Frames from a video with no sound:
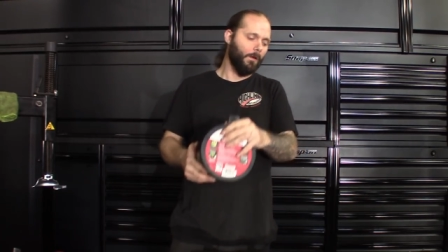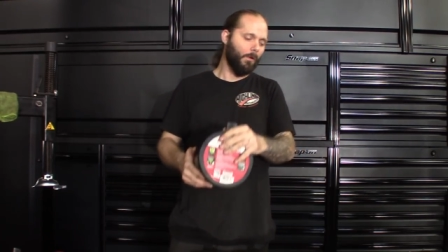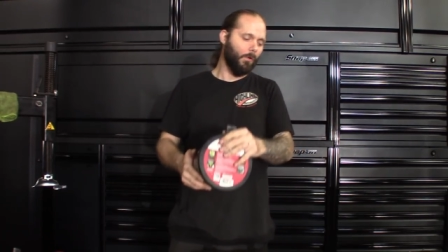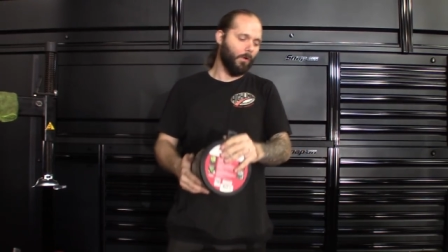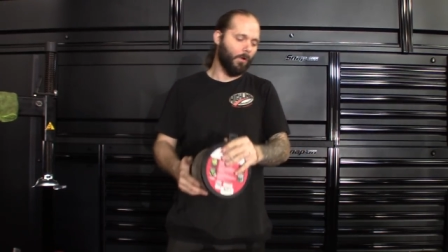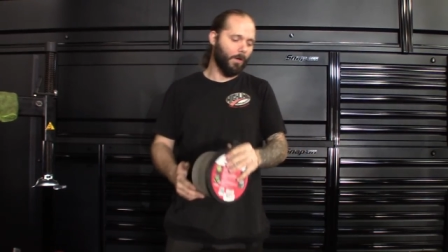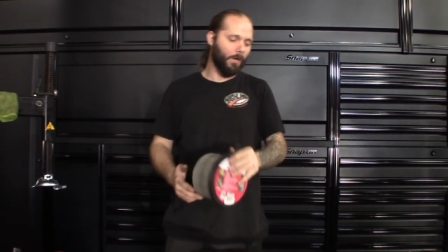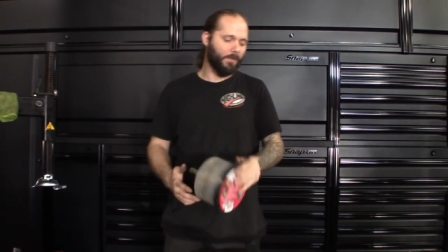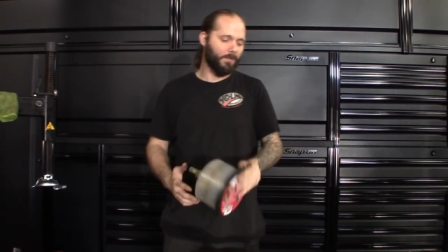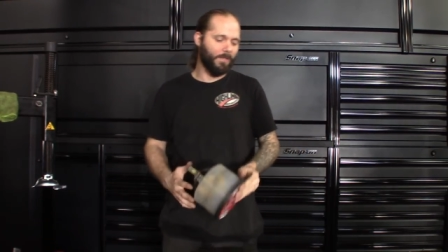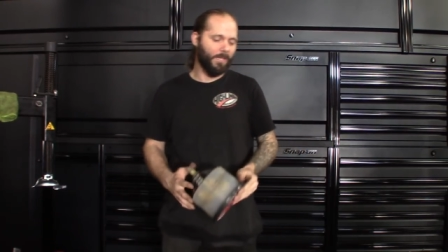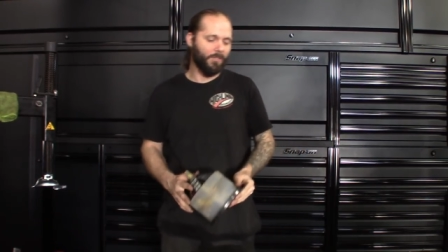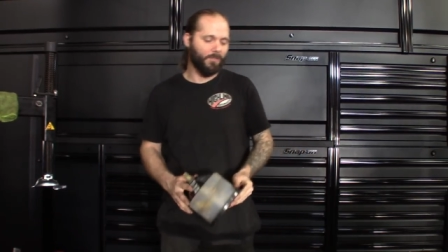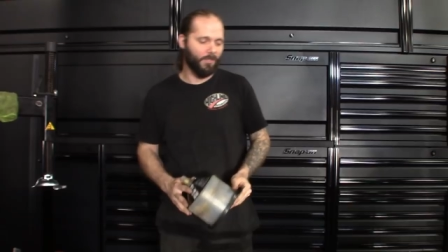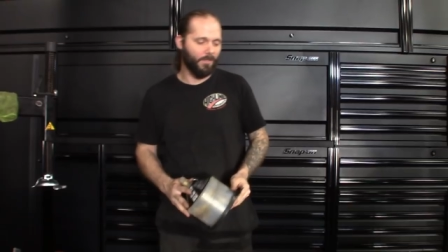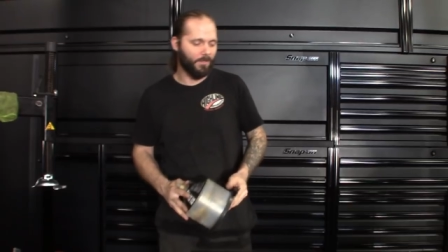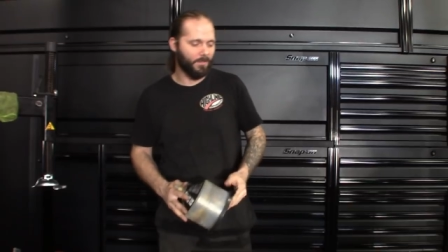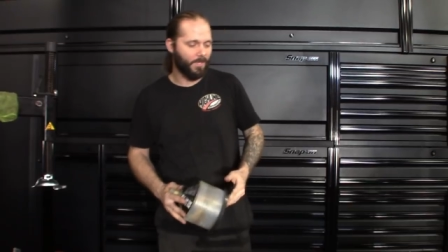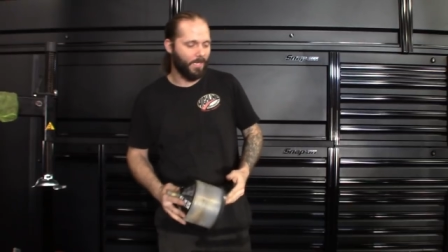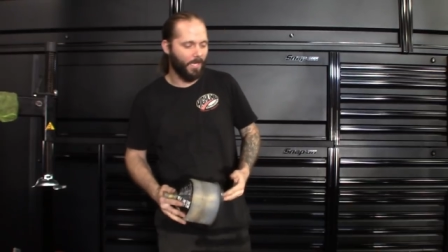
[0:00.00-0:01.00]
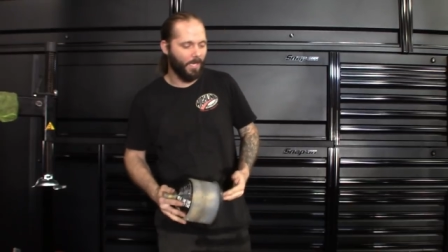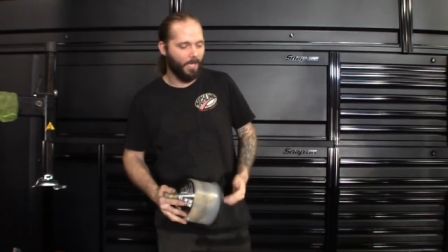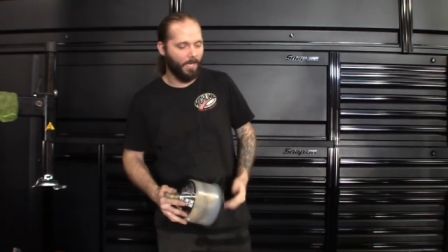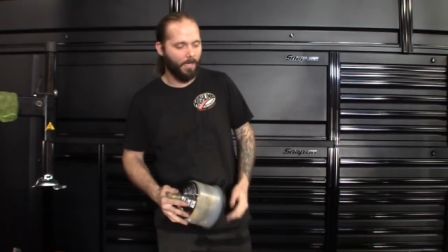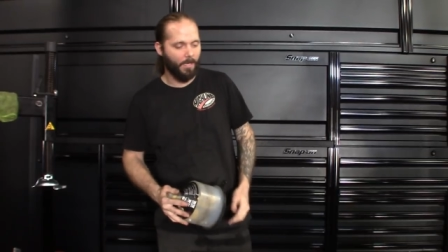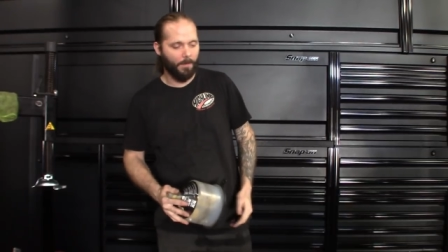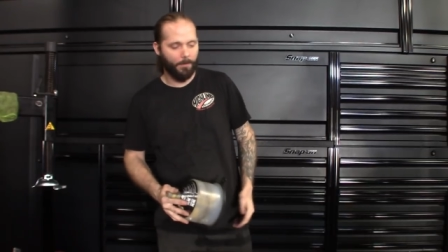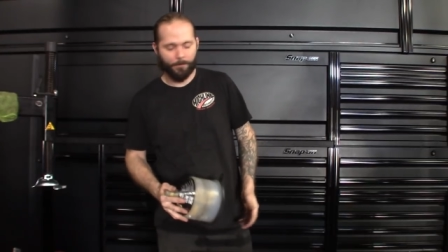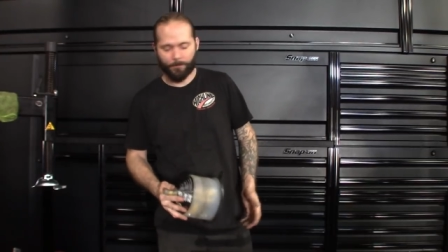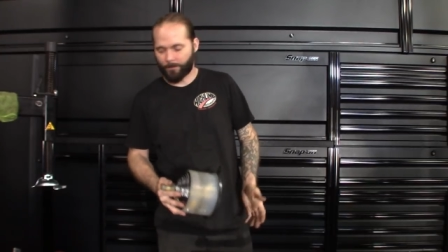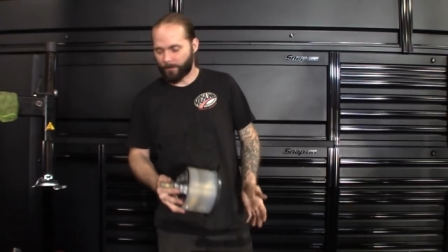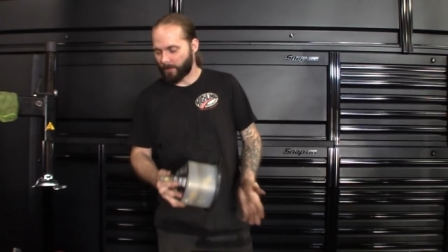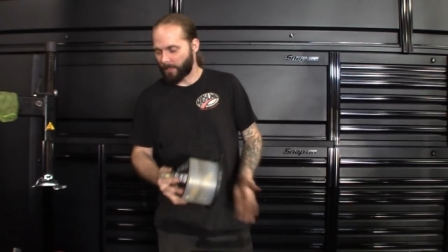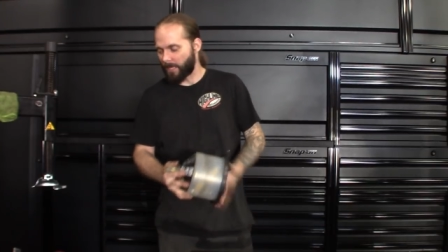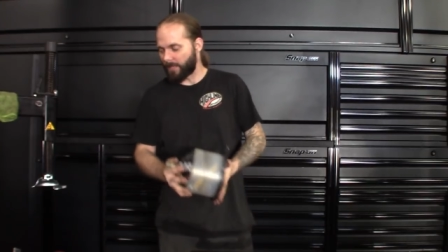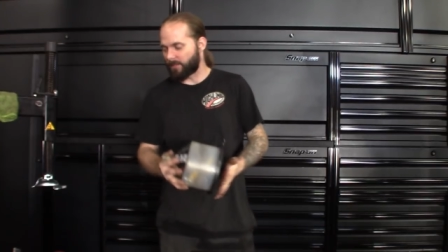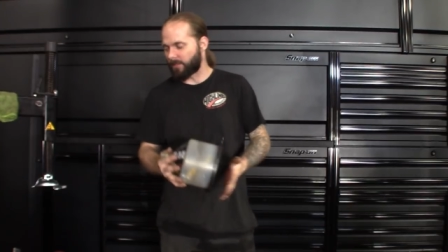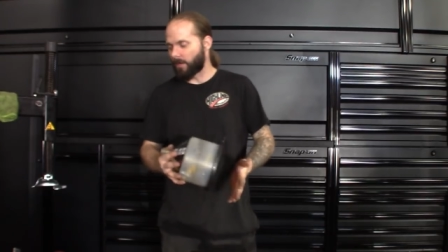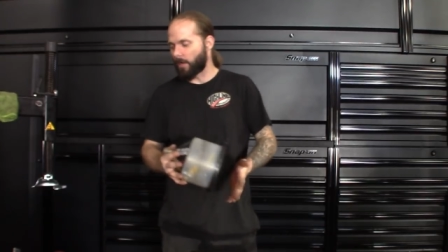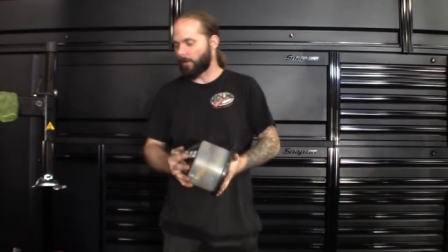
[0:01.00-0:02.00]
Organization is key.
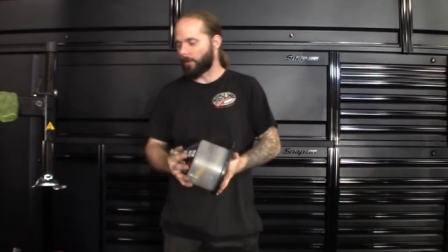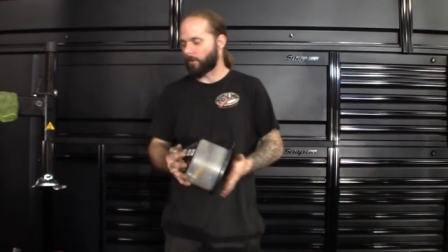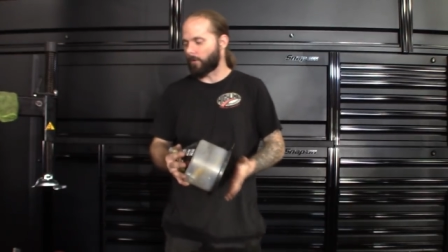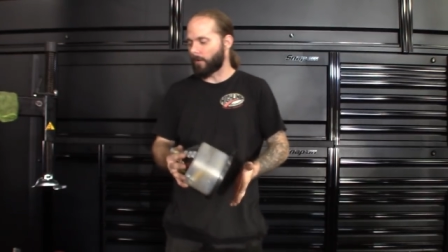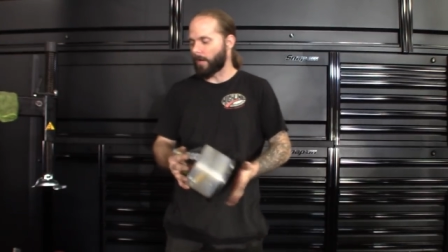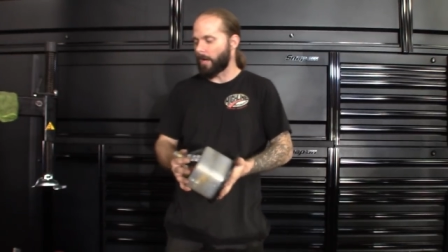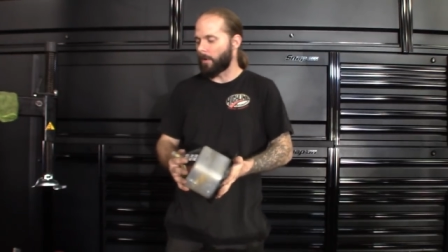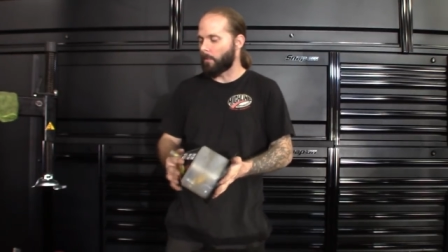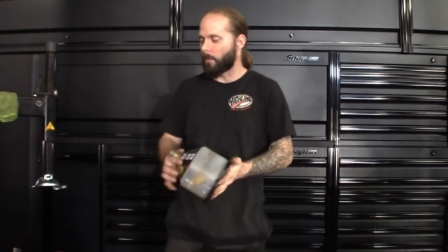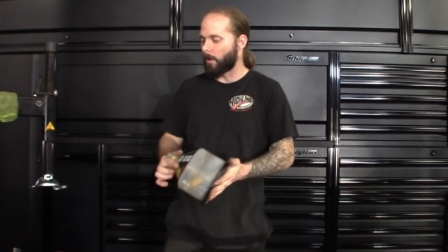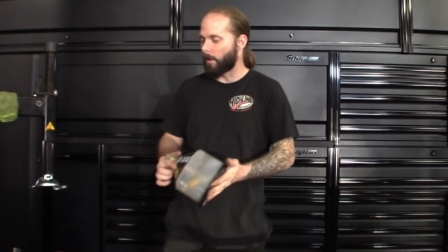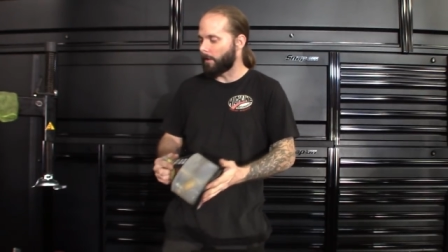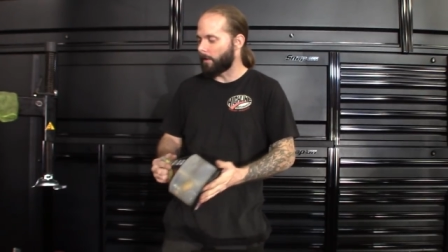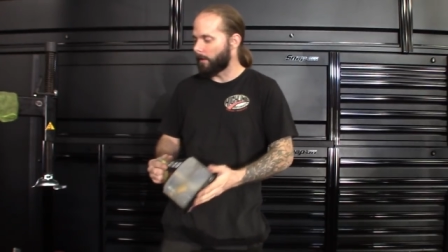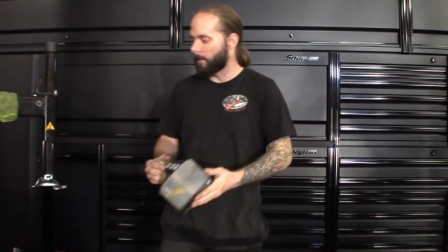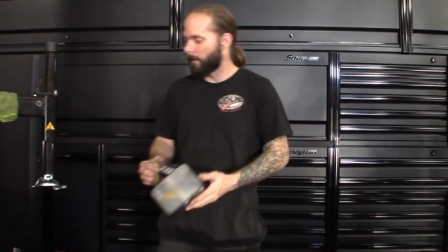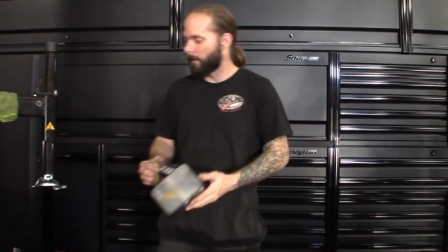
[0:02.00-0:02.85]
That's another great one.